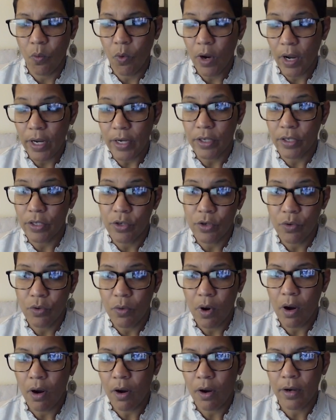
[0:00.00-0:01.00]
what
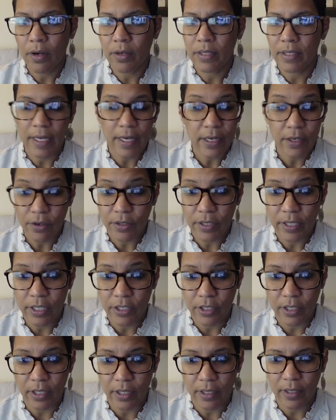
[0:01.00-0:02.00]
you are saying you're
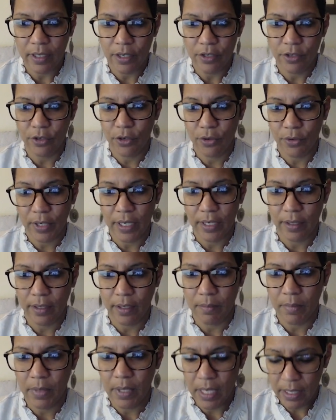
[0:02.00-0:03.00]
teaching in your
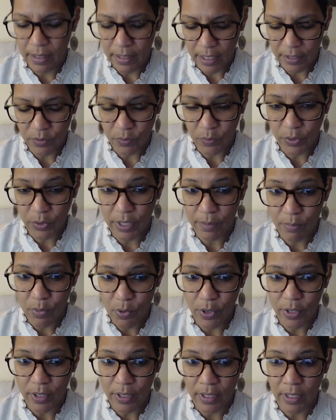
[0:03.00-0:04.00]
curriculum? That's really
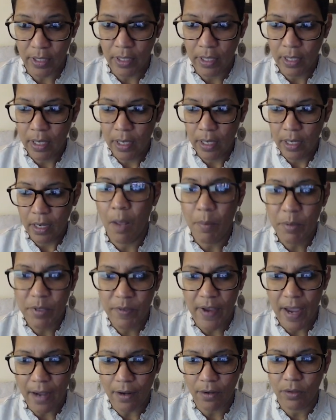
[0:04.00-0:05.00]
important. It
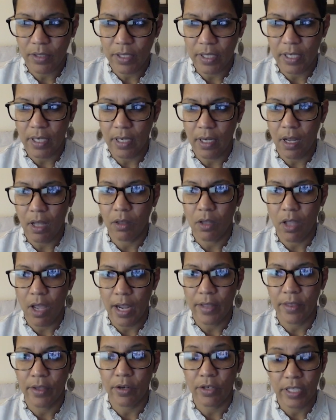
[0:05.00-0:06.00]
helps faculty
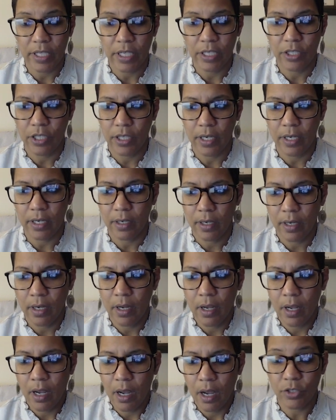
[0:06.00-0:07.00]
align their
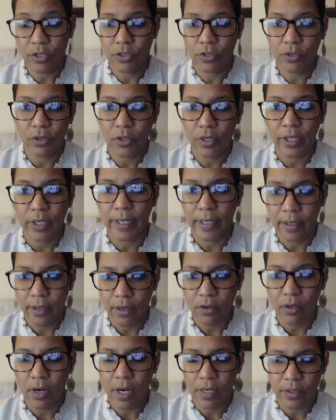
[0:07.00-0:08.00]
teaching longitudinally
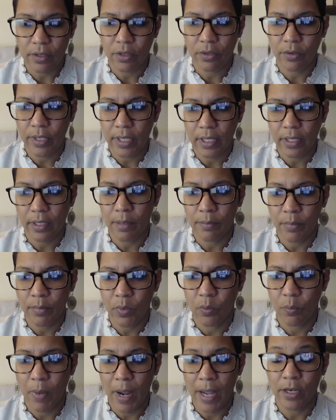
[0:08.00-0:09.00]
across the
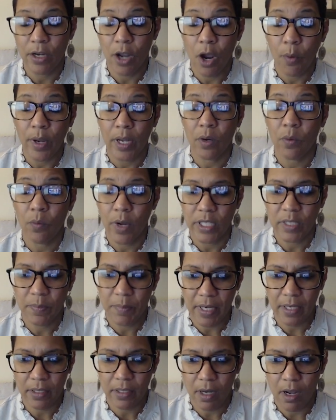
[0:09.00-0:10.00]
curriculum by knowing what's
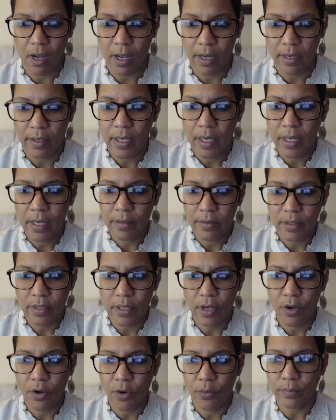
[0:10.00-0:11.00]
being taught.
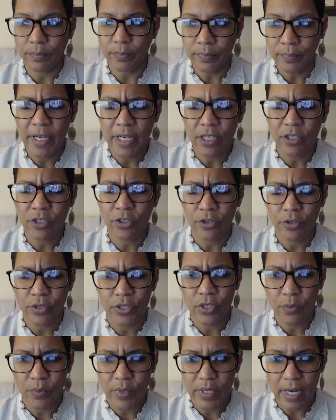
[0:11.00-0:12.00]
So making sure
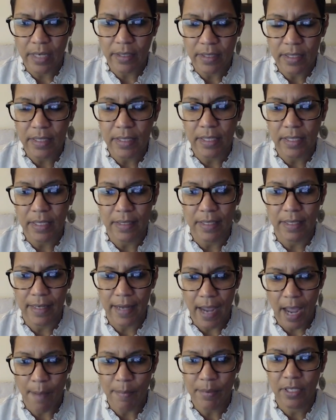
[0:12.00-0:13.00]
there's no redundancies
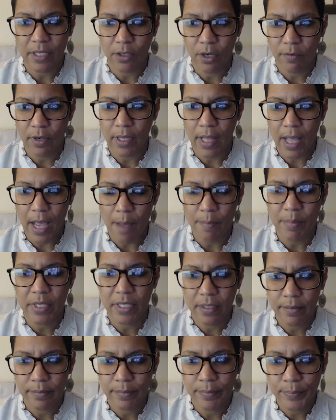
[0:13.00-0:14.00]
and gaps and
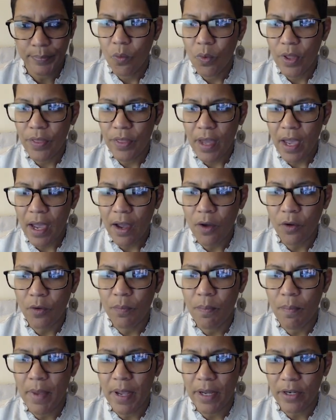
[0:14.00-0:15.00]
overlaps. Without